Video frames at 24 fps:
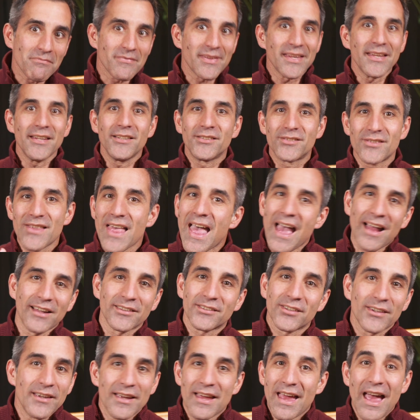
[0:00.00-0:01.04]
Is
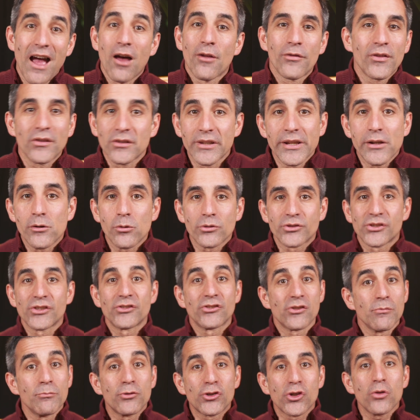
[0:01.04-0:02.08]
that how the legal
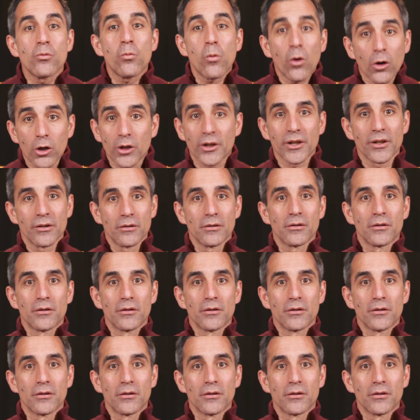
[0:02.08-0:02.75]
system should work?